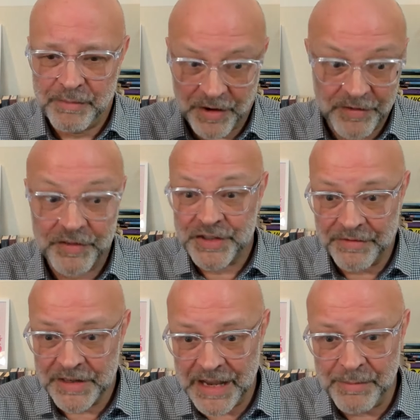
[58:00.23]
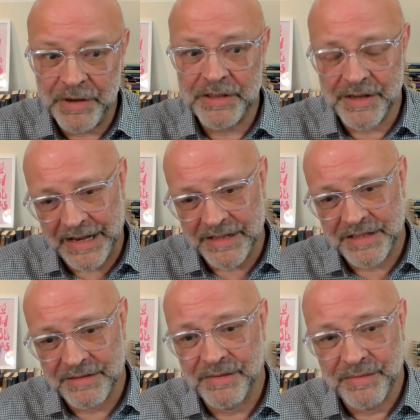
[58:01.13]
by seven demons, and
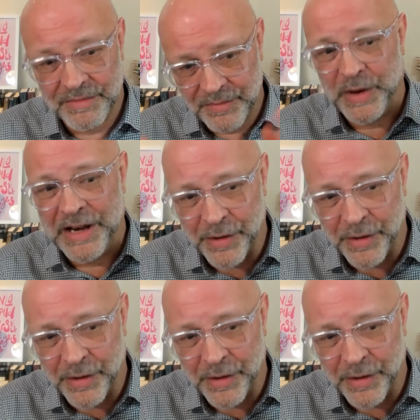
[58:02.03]
that's we